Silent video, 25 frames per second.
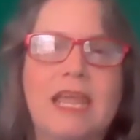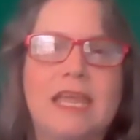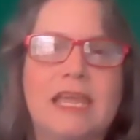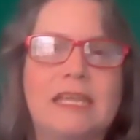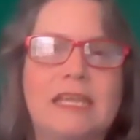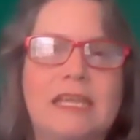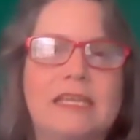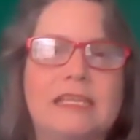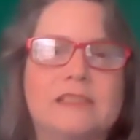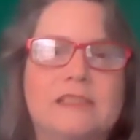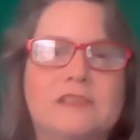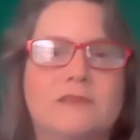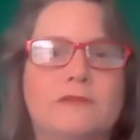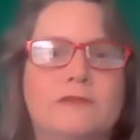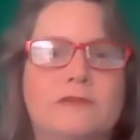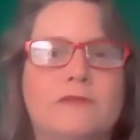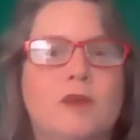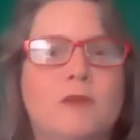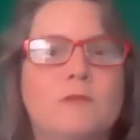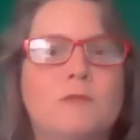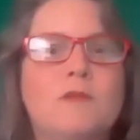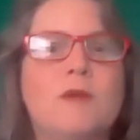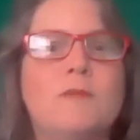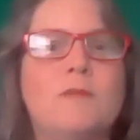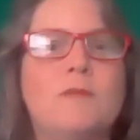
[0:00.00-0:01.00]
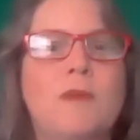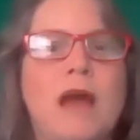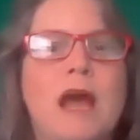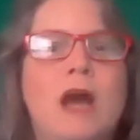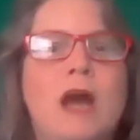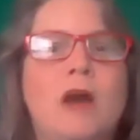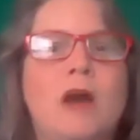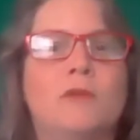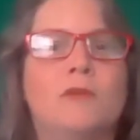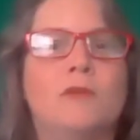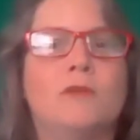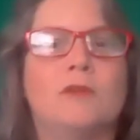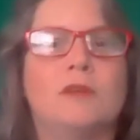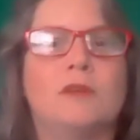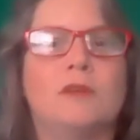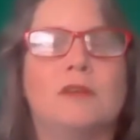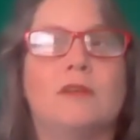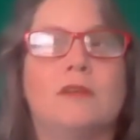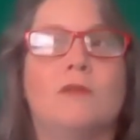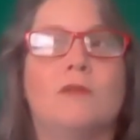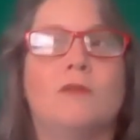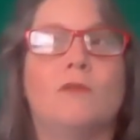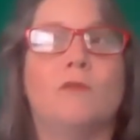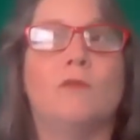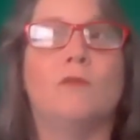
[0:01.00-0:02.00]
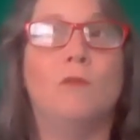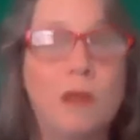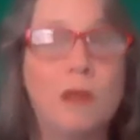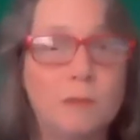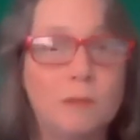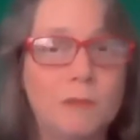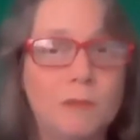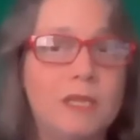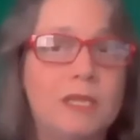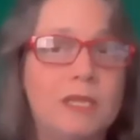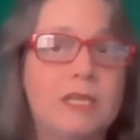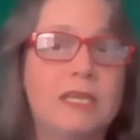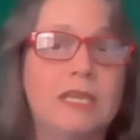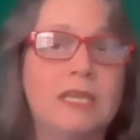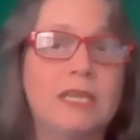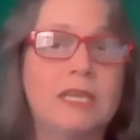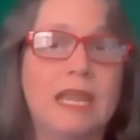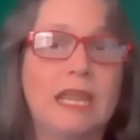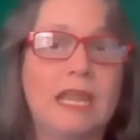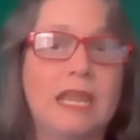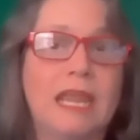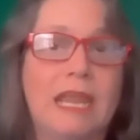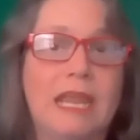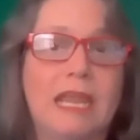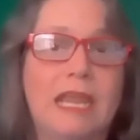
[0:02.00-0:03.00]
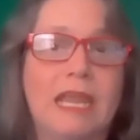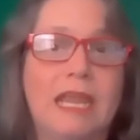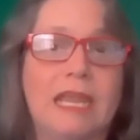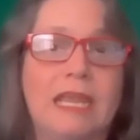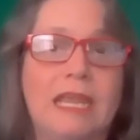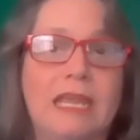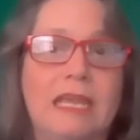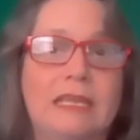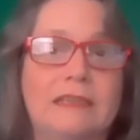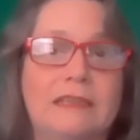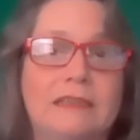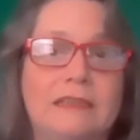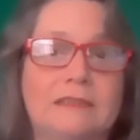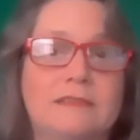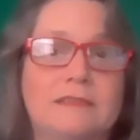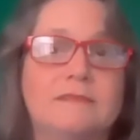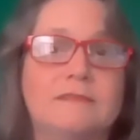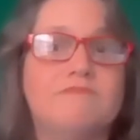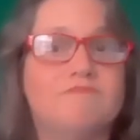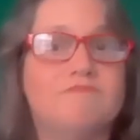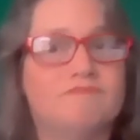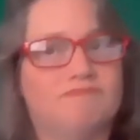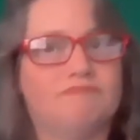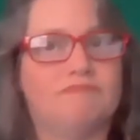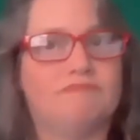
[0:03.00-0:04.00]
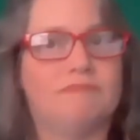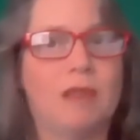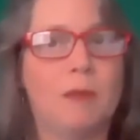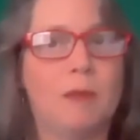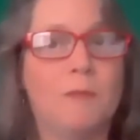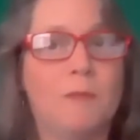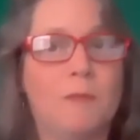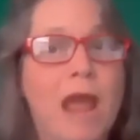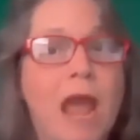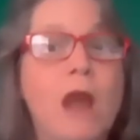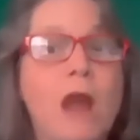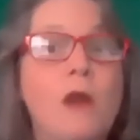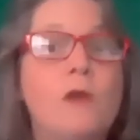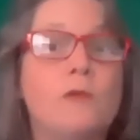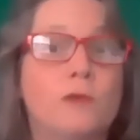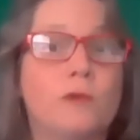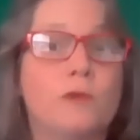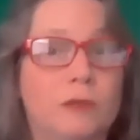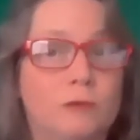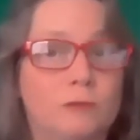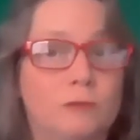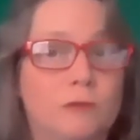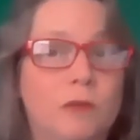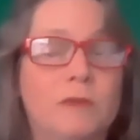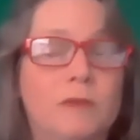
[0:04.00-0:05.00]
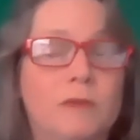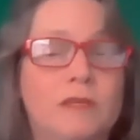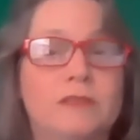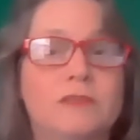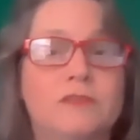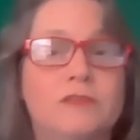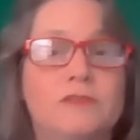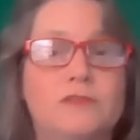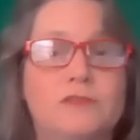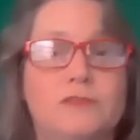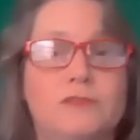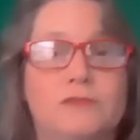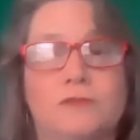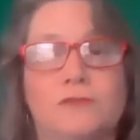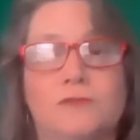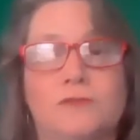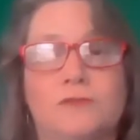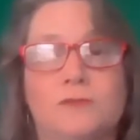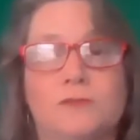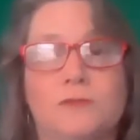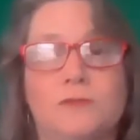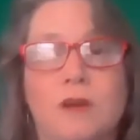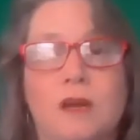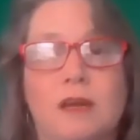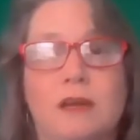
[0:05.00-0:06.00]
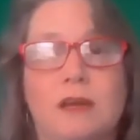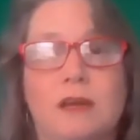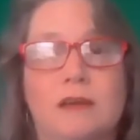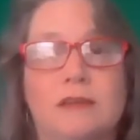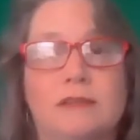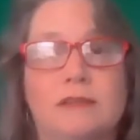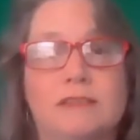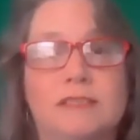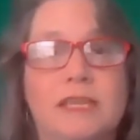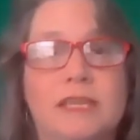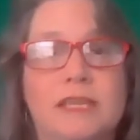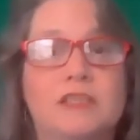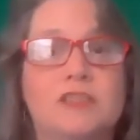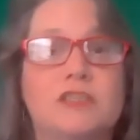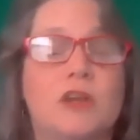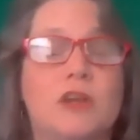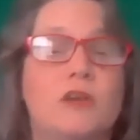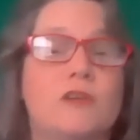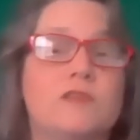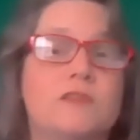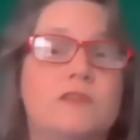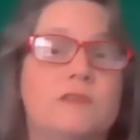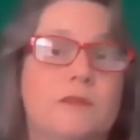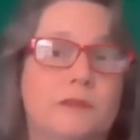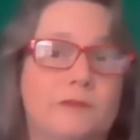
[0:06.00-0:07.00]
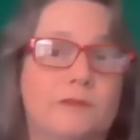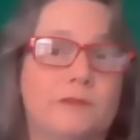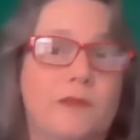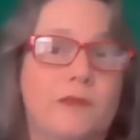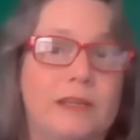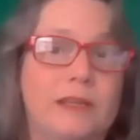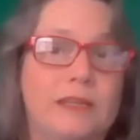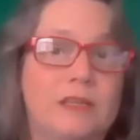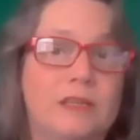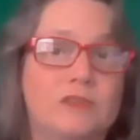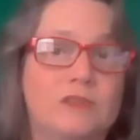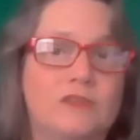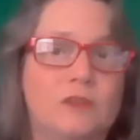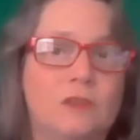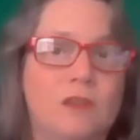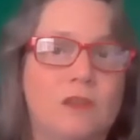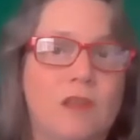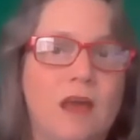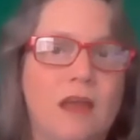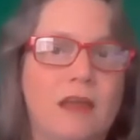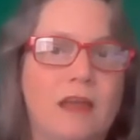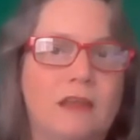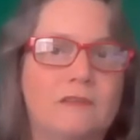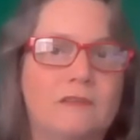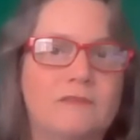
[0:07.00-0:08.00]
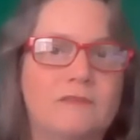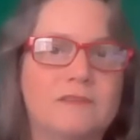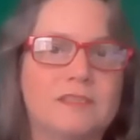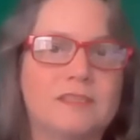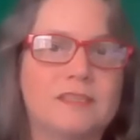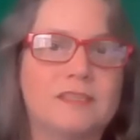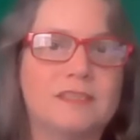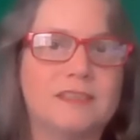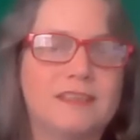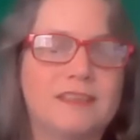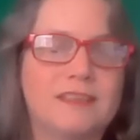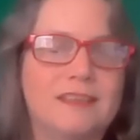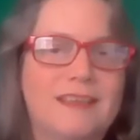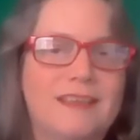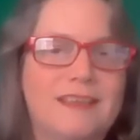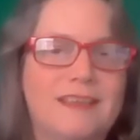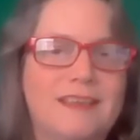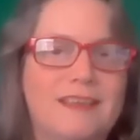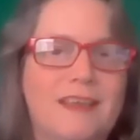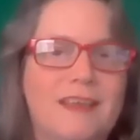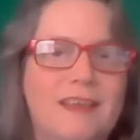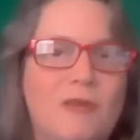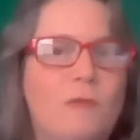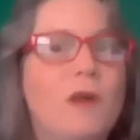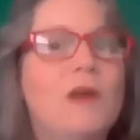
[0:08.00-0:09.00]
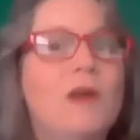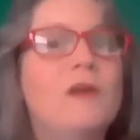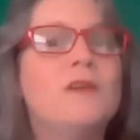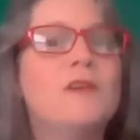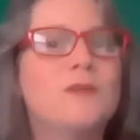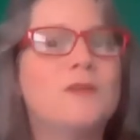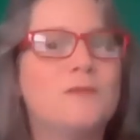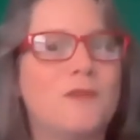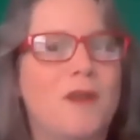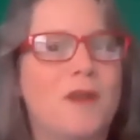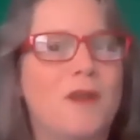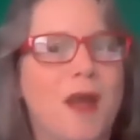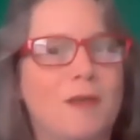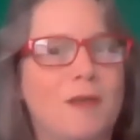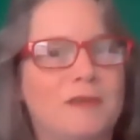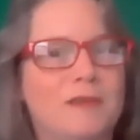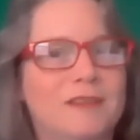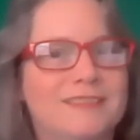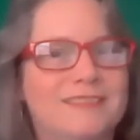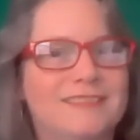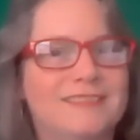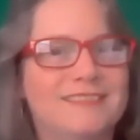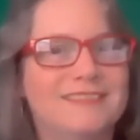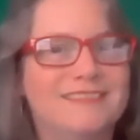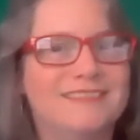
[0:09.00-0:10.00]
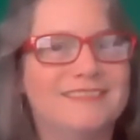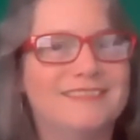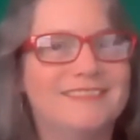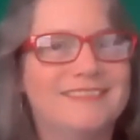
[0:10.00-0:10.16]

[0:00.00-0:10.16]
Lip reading: And it's a film about women and empowering women to take charge of their financial lives. Welcome, Robin.